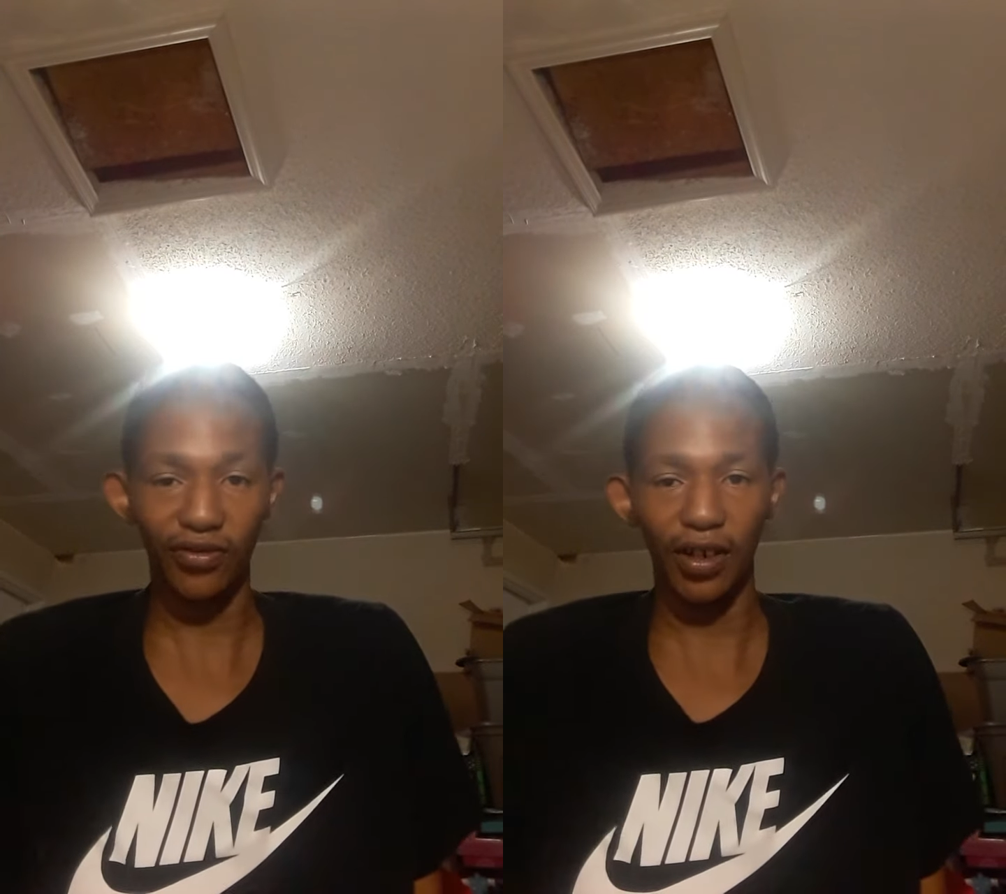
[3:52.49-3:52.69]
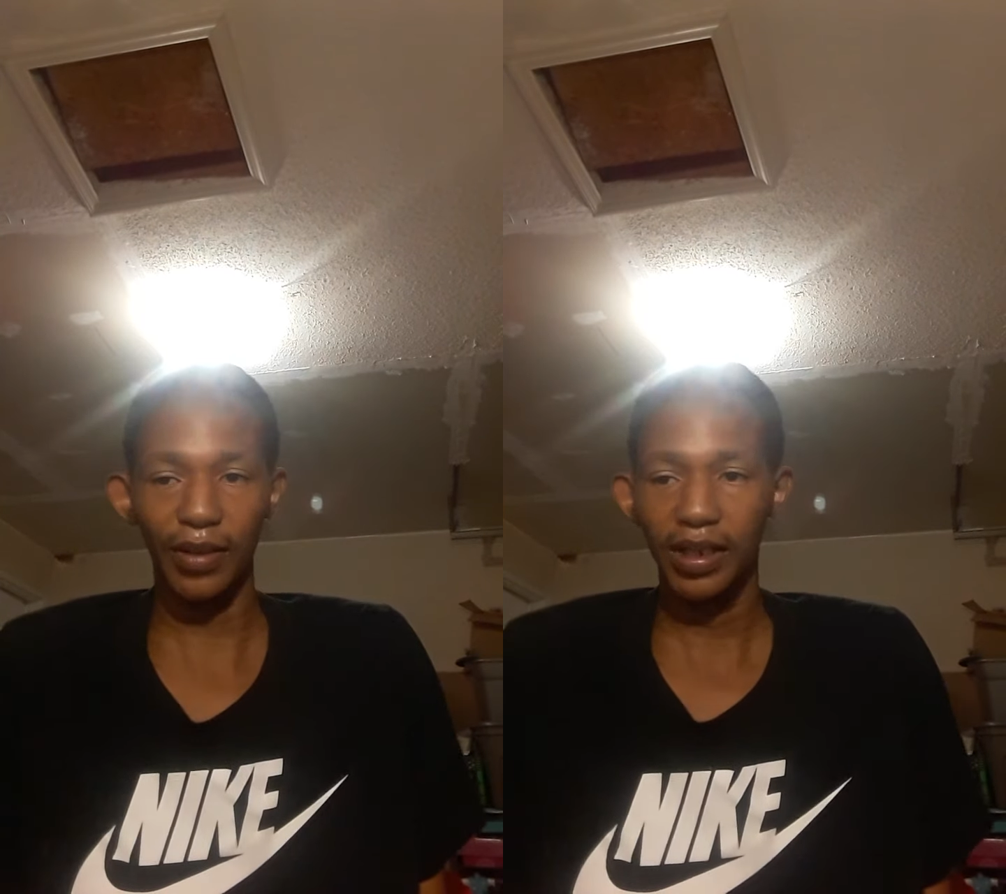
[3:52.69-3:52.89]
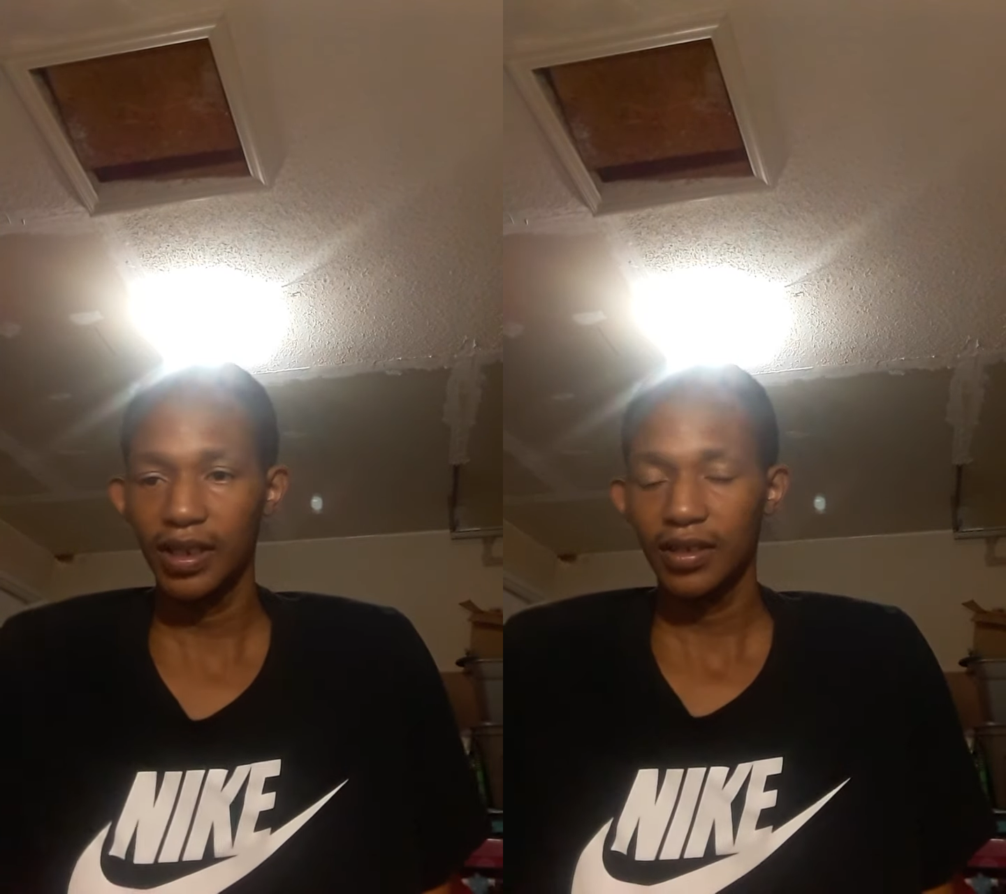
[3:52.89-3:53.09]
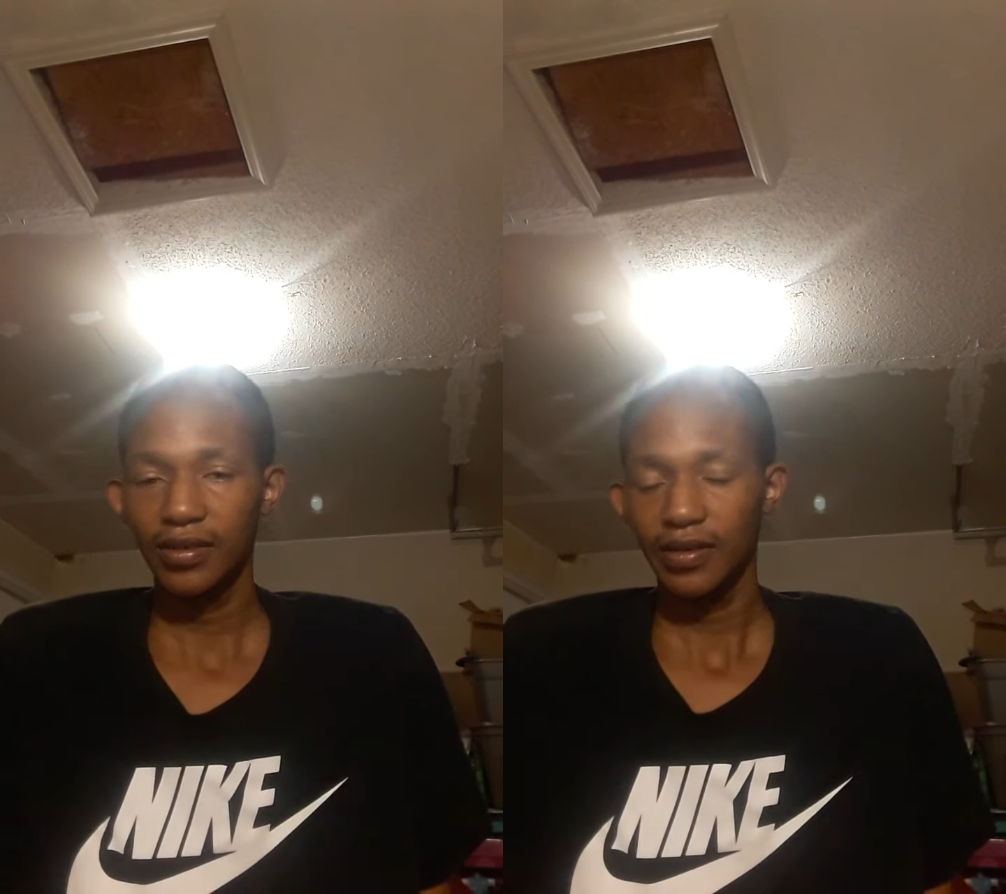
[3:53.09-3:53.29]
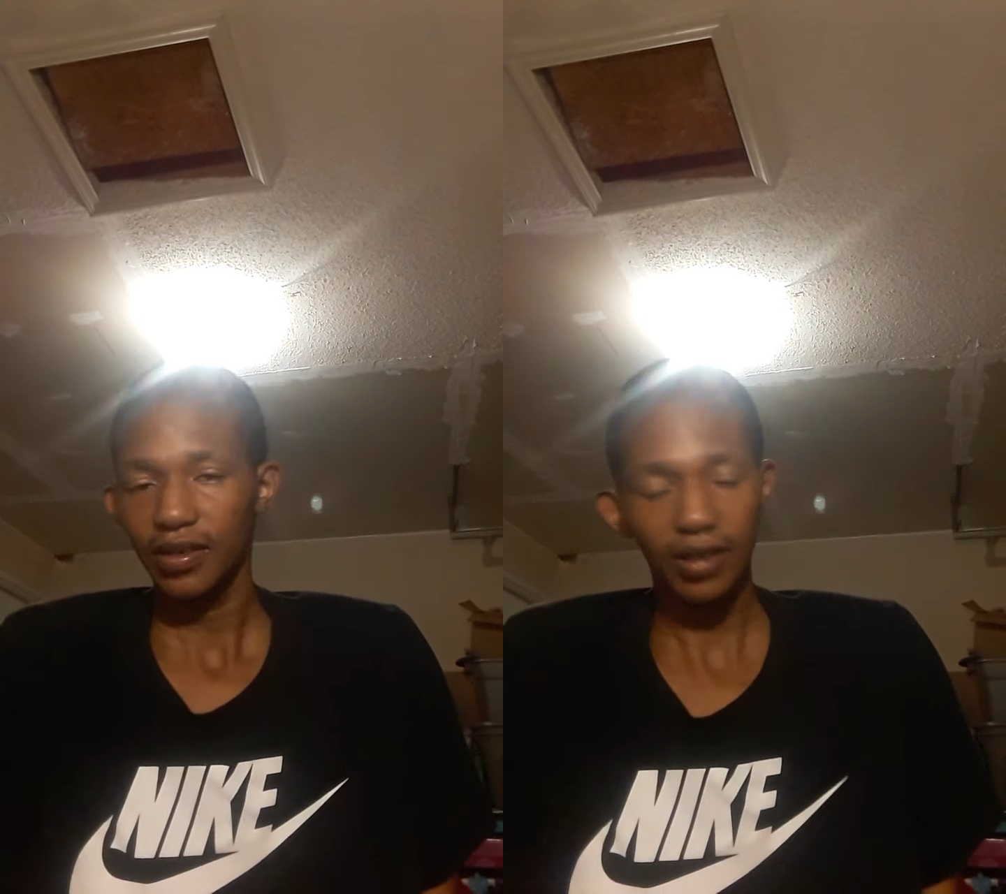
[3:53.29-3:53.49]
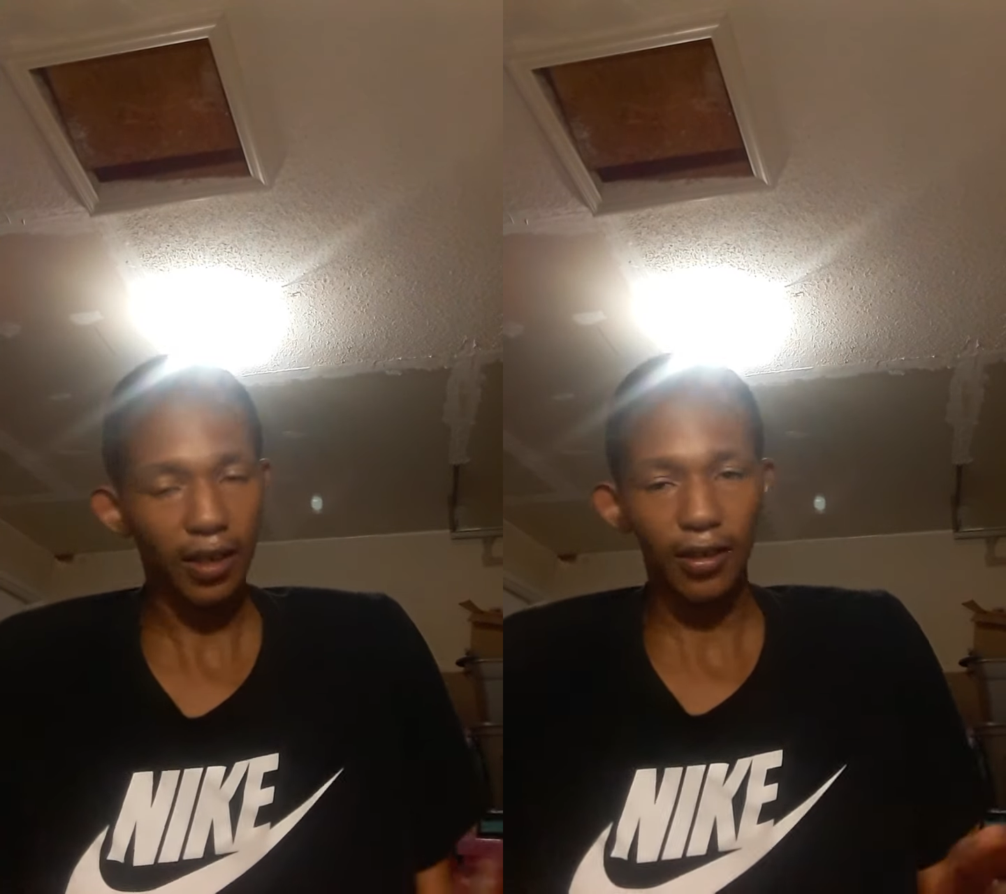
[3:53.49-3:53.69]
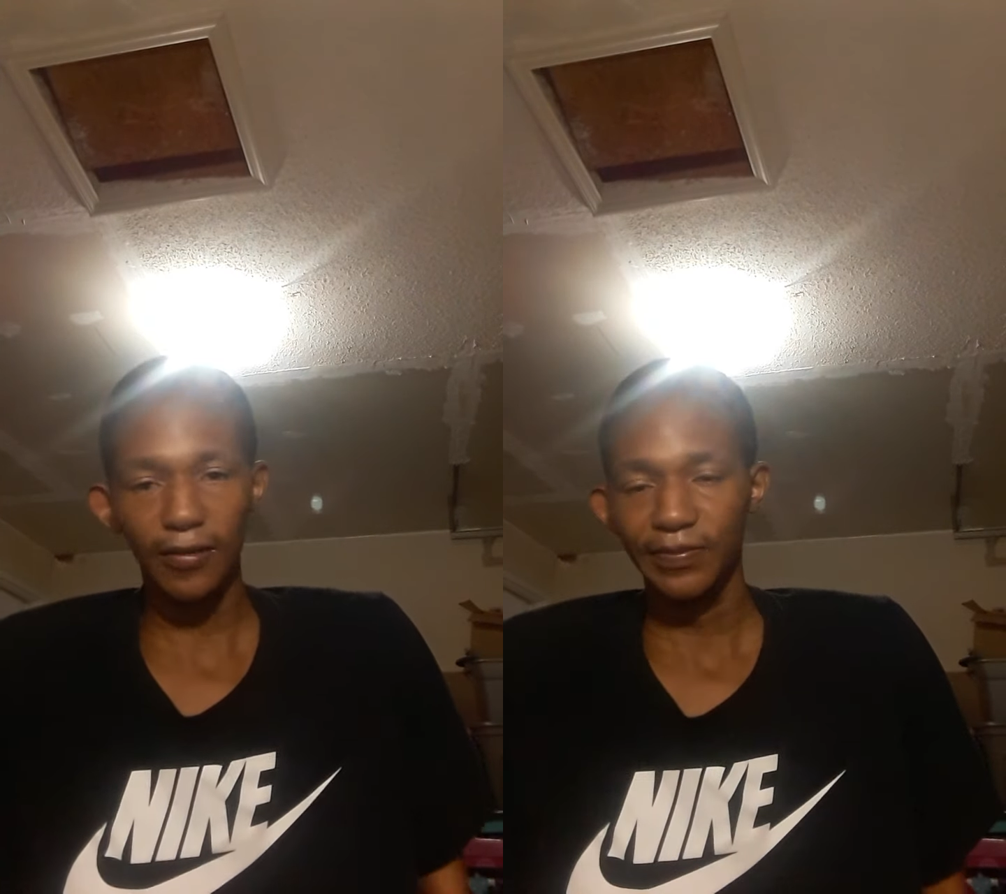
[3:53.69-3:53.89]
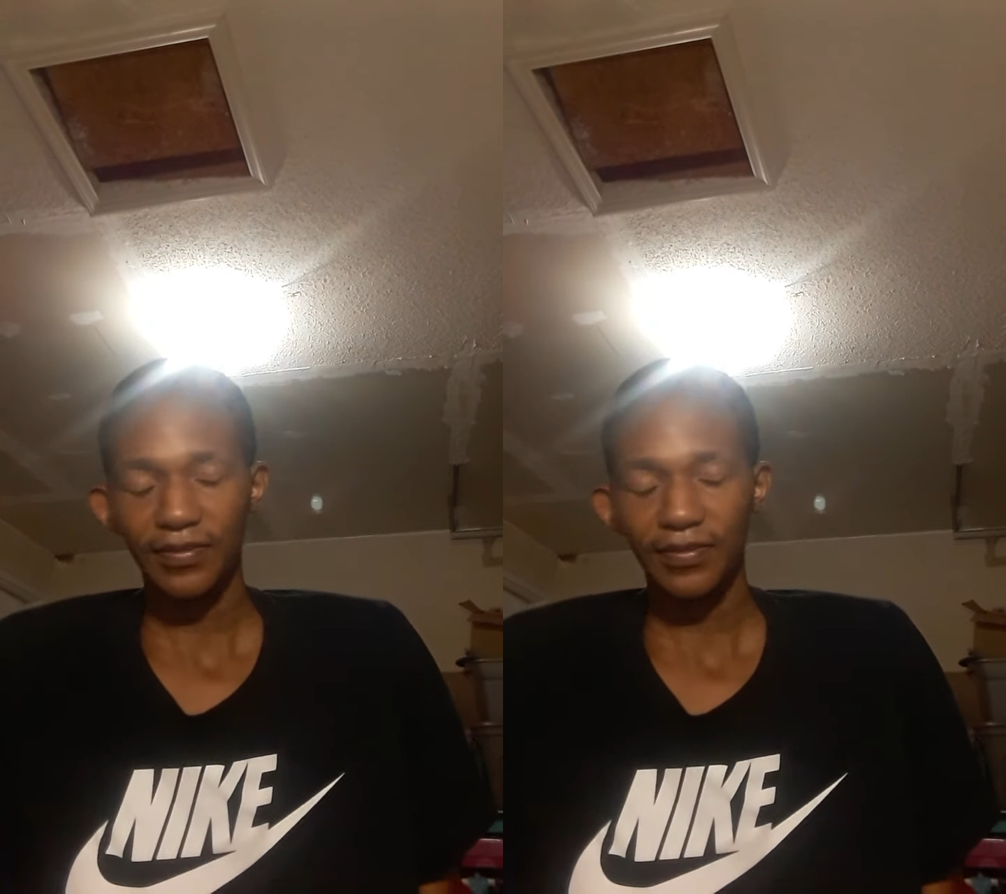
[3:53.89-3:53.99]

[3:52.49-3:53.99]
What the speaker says: So, yeah.